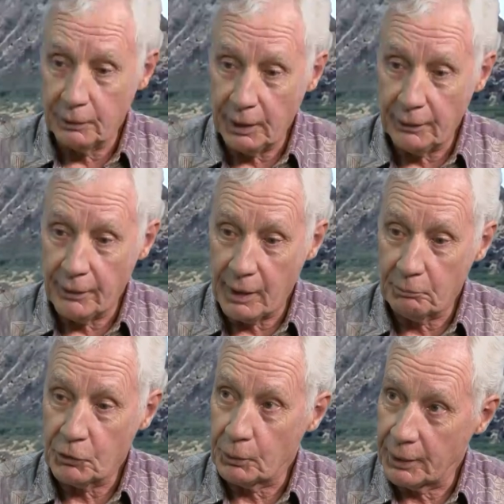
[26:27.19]
need
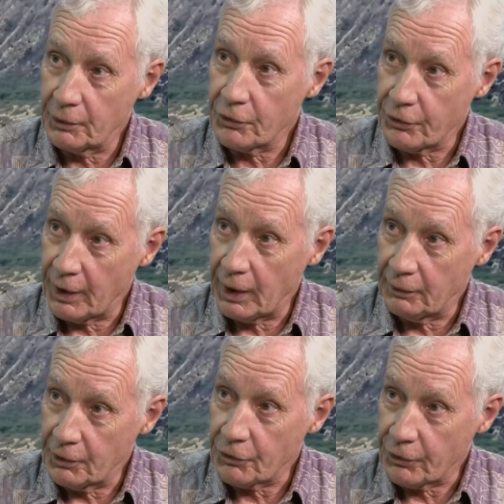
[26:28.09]
them to
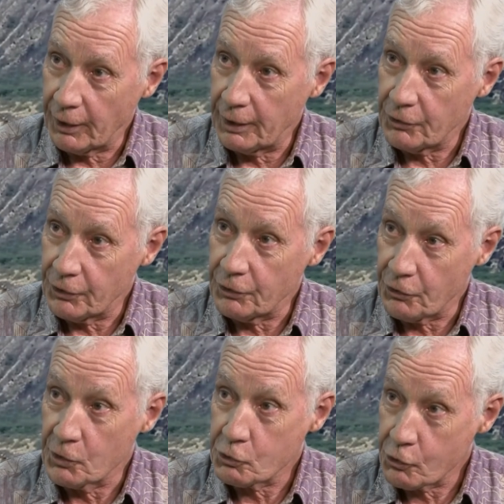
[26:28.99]
understand that science is
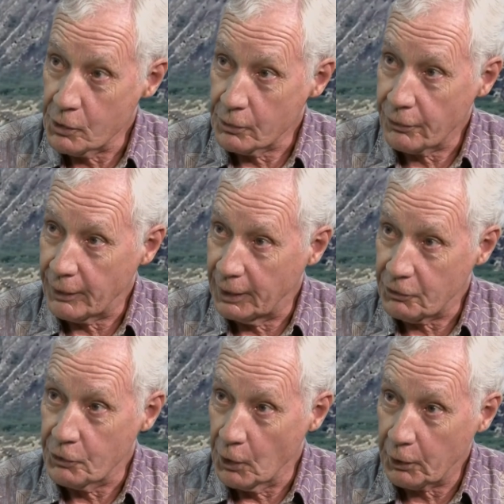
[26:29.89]
the truth.
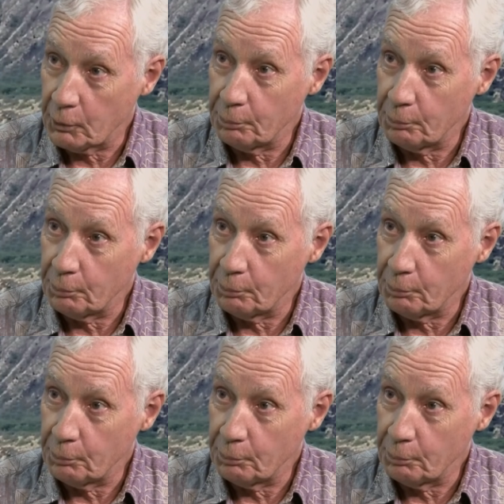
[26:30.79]
It's not a